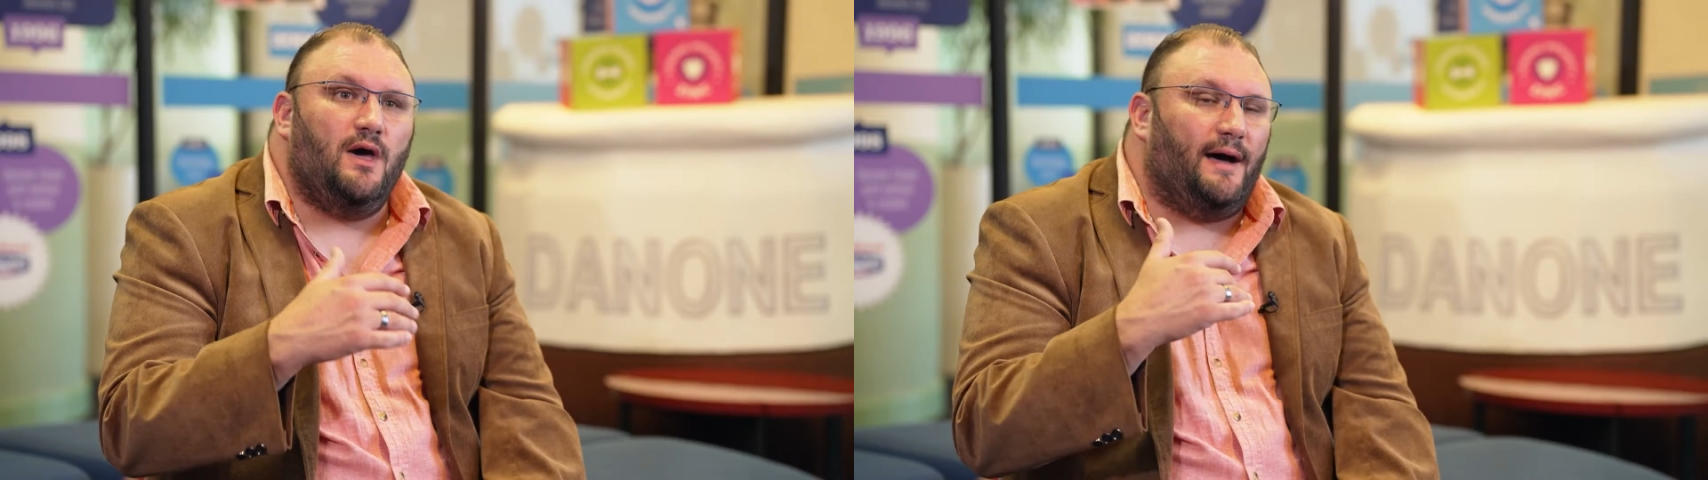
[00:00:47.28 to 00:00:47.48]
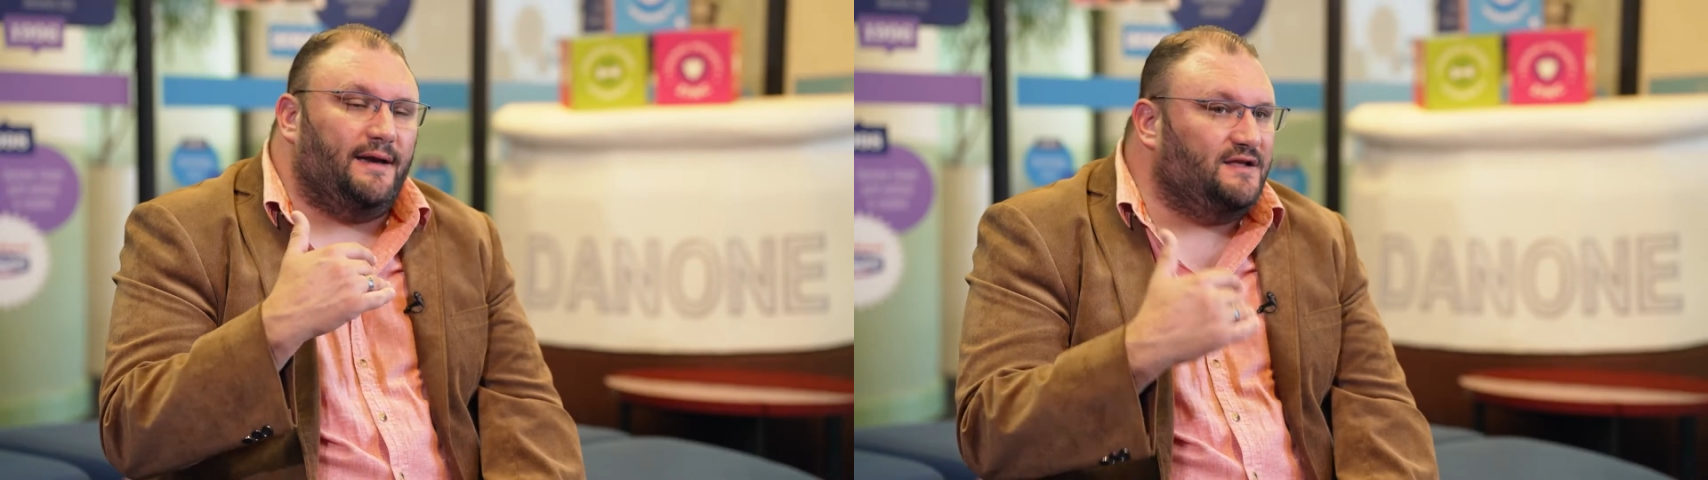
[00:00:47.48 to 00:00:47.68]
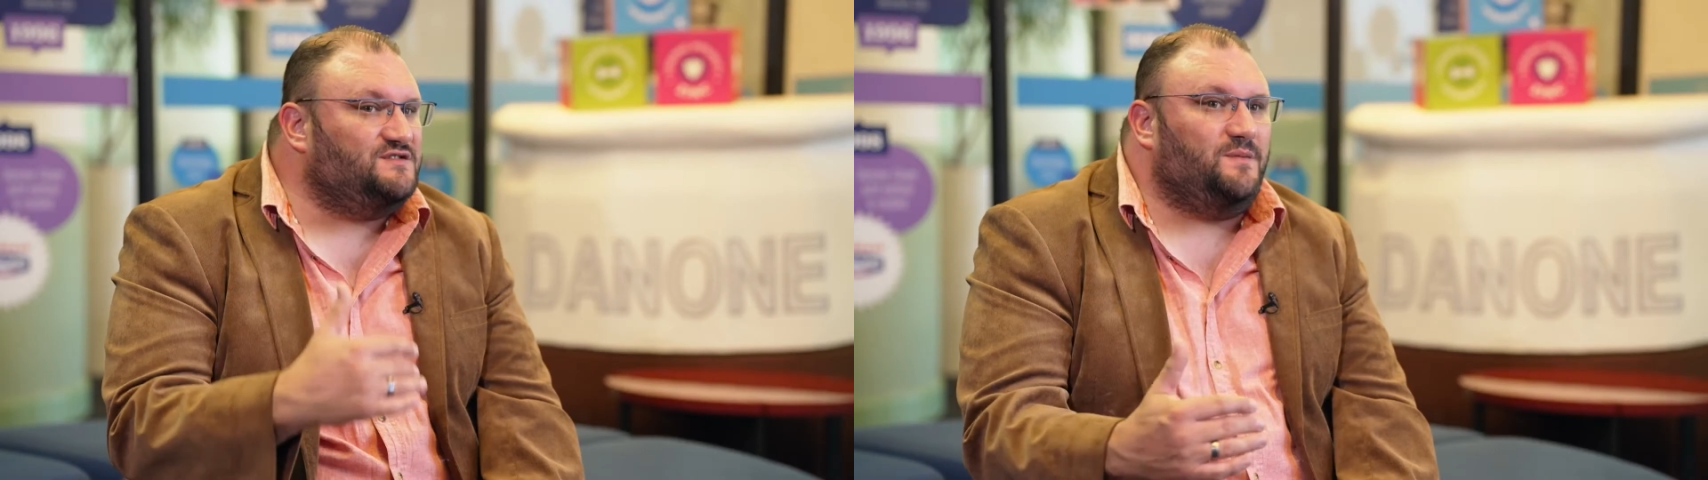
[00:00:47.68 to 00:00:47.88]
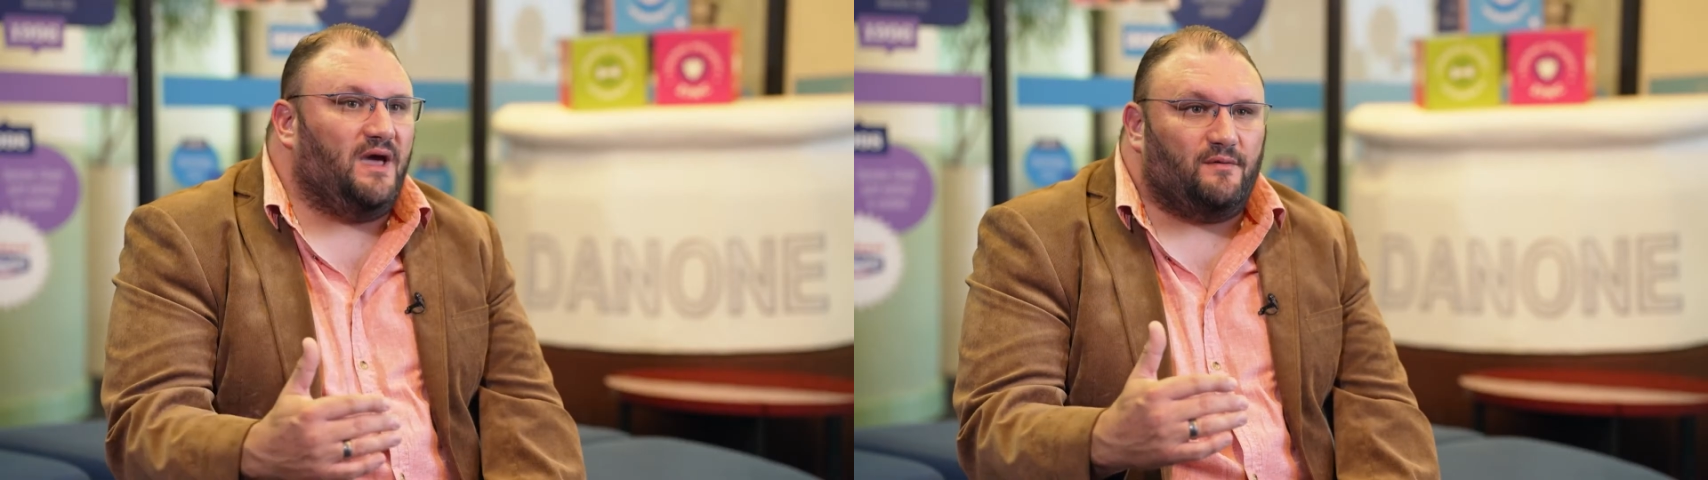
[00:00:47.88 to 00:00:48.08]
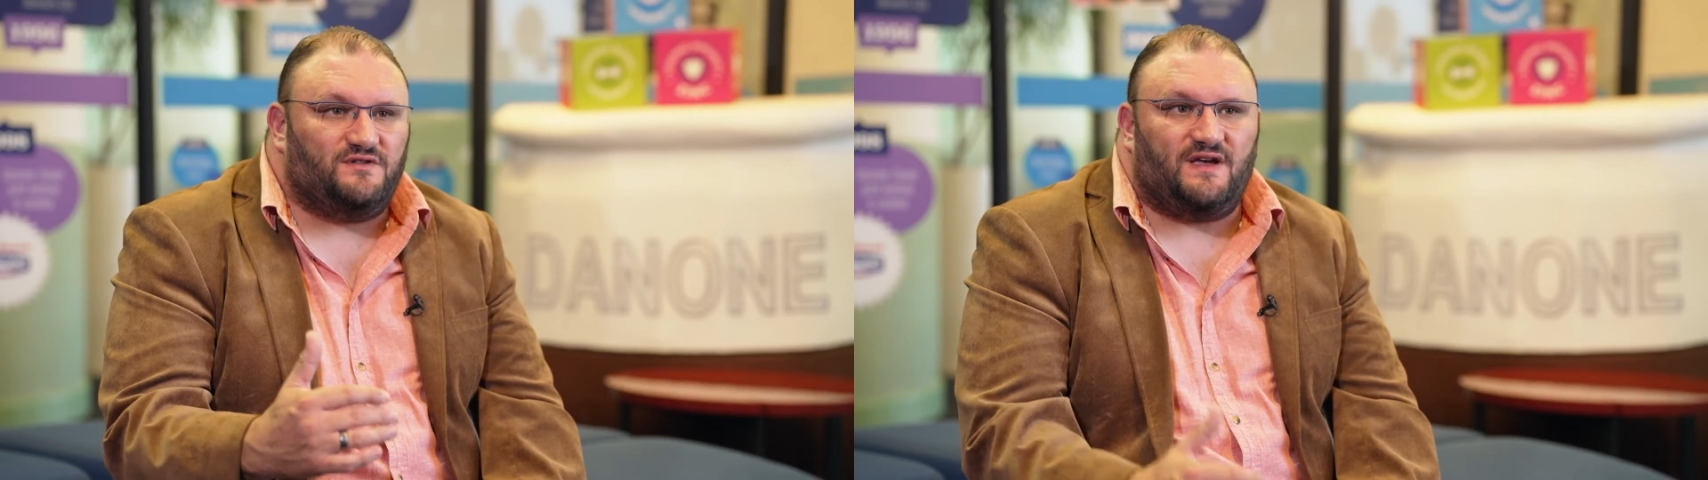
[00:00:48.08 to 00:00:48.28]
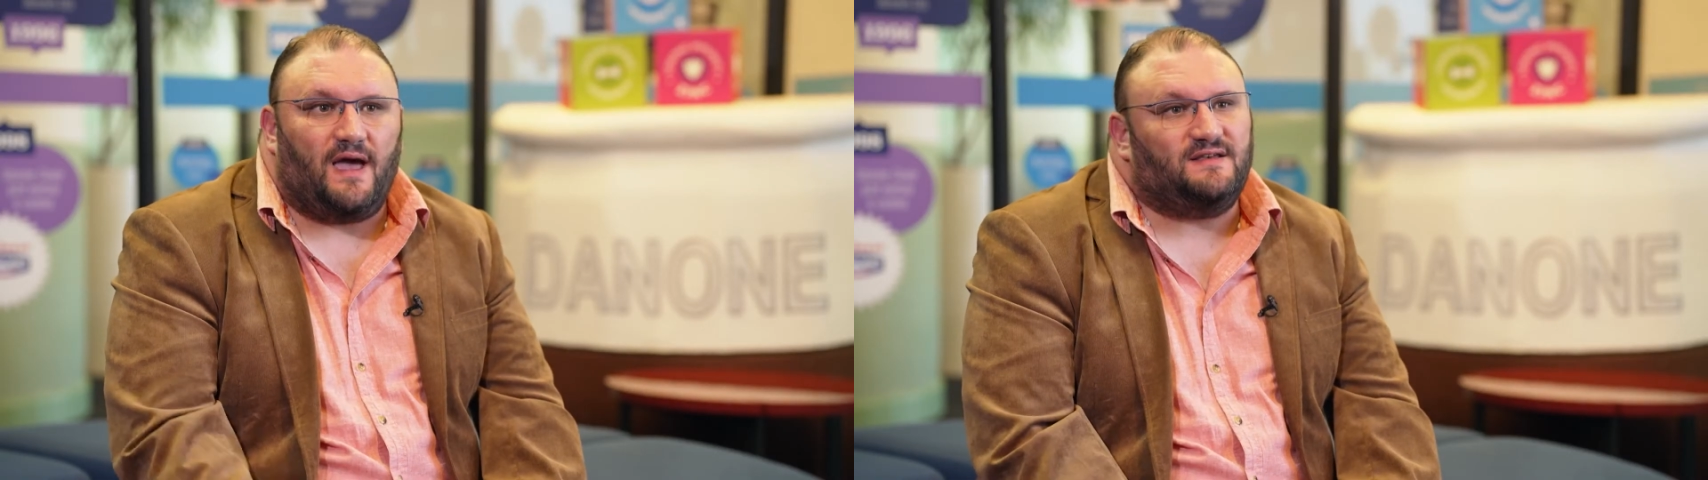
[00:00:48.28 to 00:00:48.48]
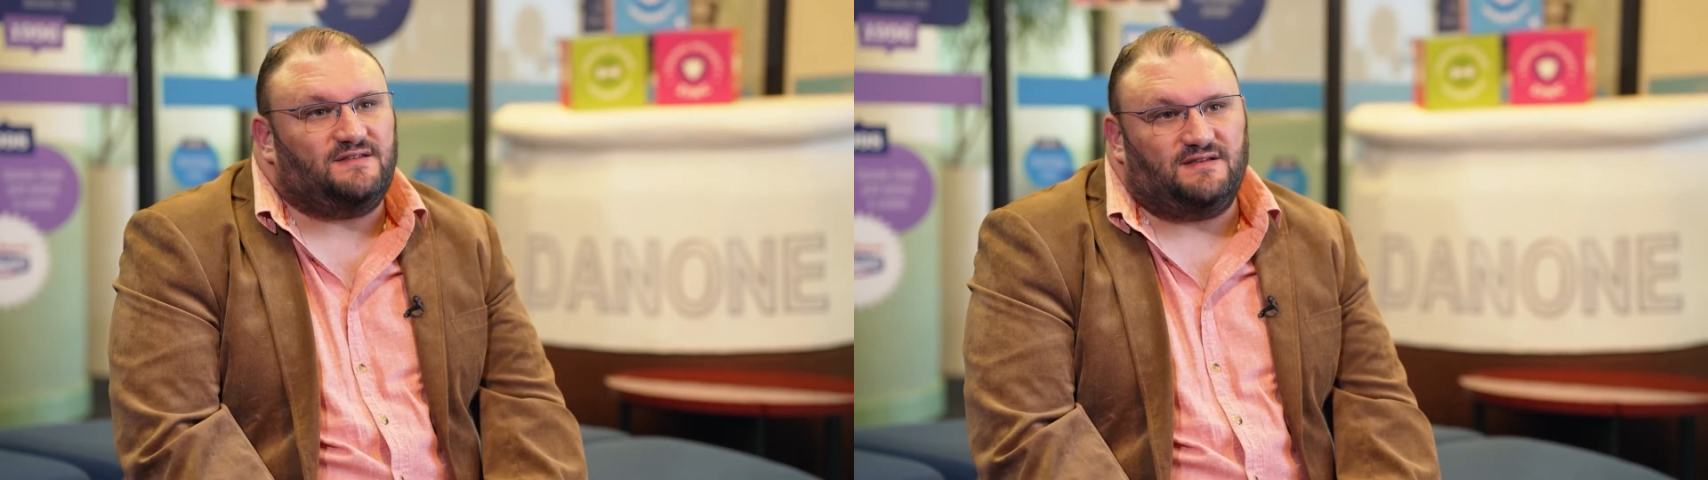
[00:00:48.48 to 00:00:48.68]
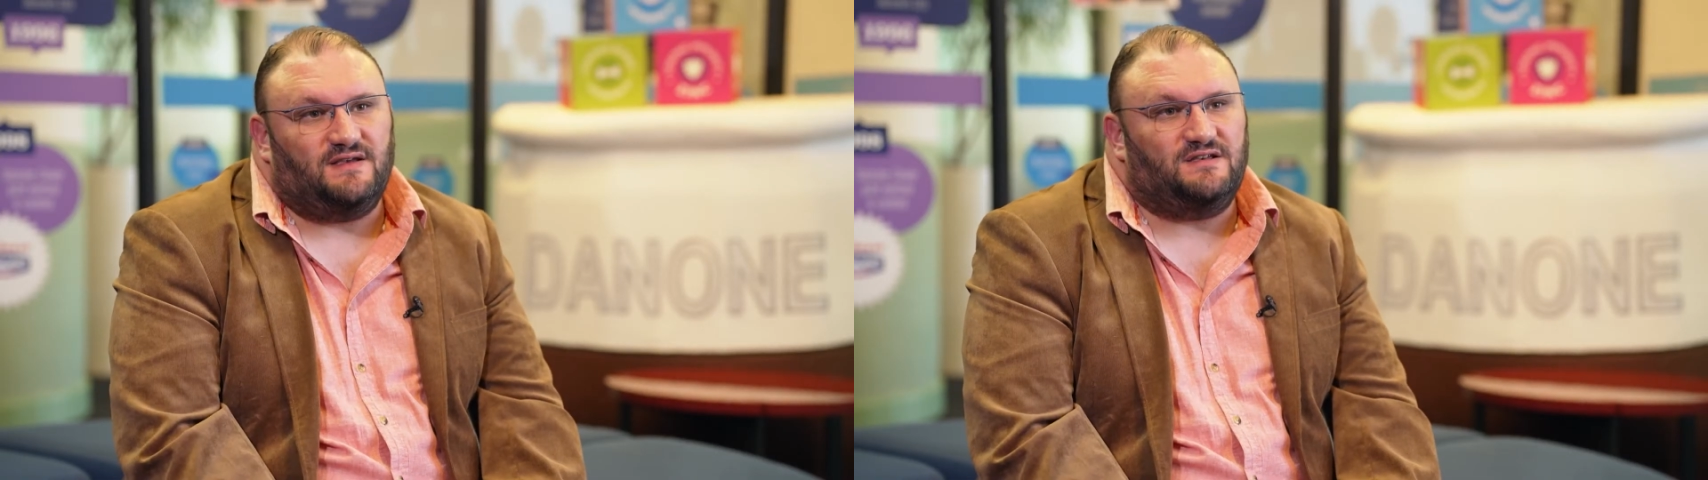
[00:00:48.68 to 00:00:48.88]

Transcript: I need to be able to access